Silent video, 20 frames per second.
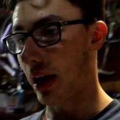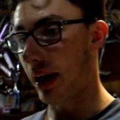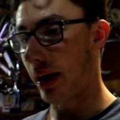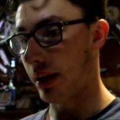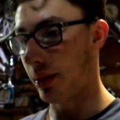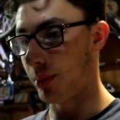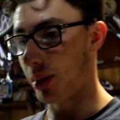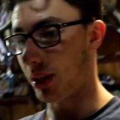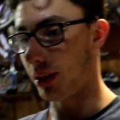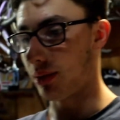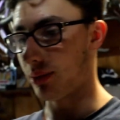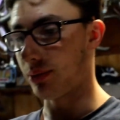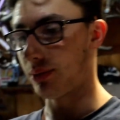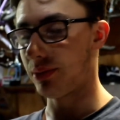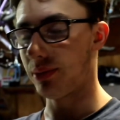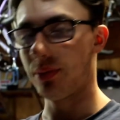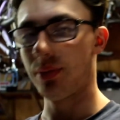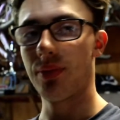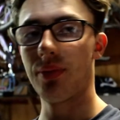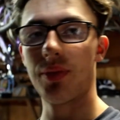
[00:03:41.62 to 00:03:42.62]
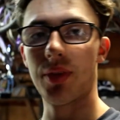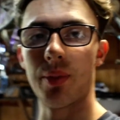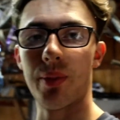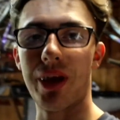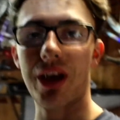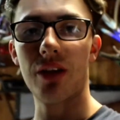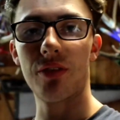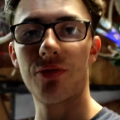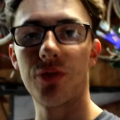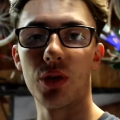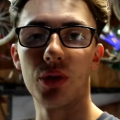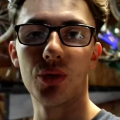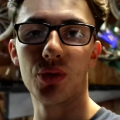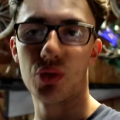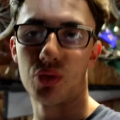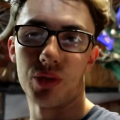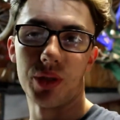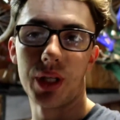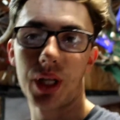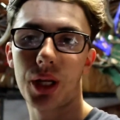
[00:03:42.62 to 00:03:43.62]
I mean, the manifold
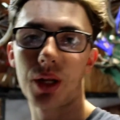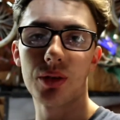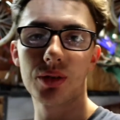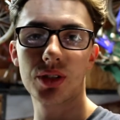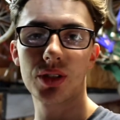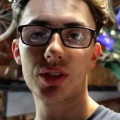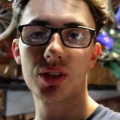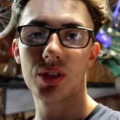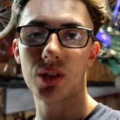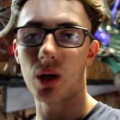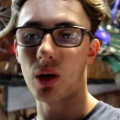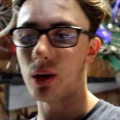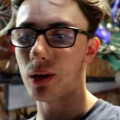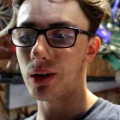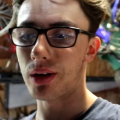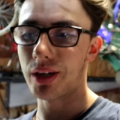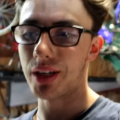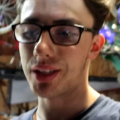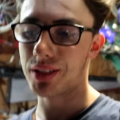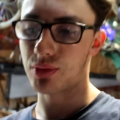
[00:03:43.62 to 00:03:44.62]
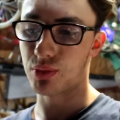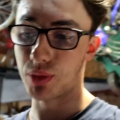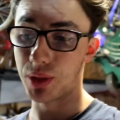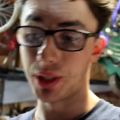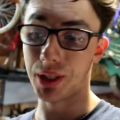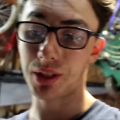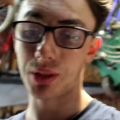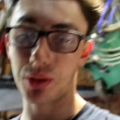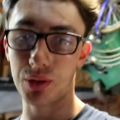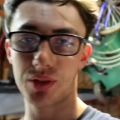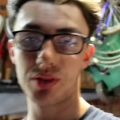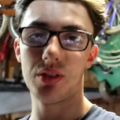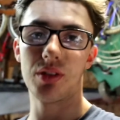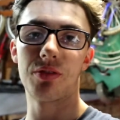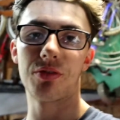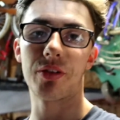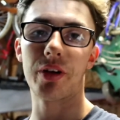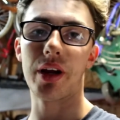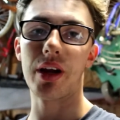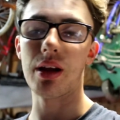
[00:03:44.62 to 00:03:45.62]
was really close to the starter and it's really close in the
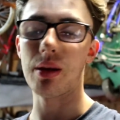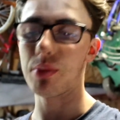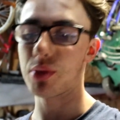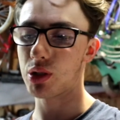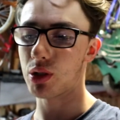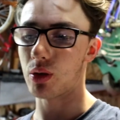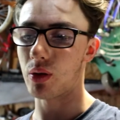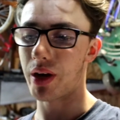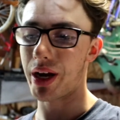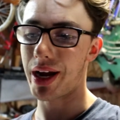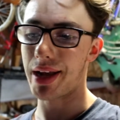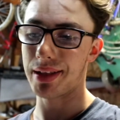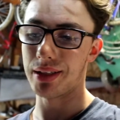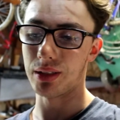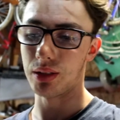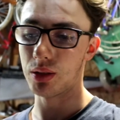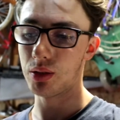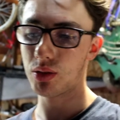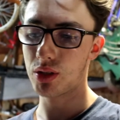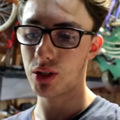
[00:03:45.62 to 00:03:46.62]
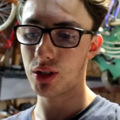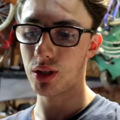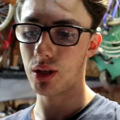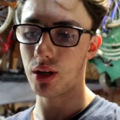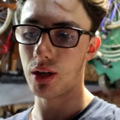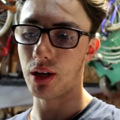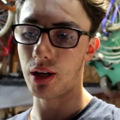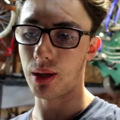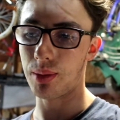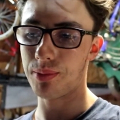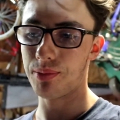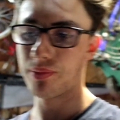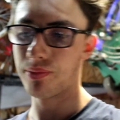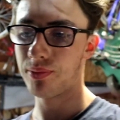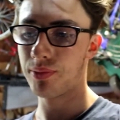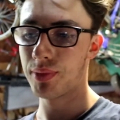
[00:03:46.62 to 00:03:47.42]
frame, so I had to loosen it up,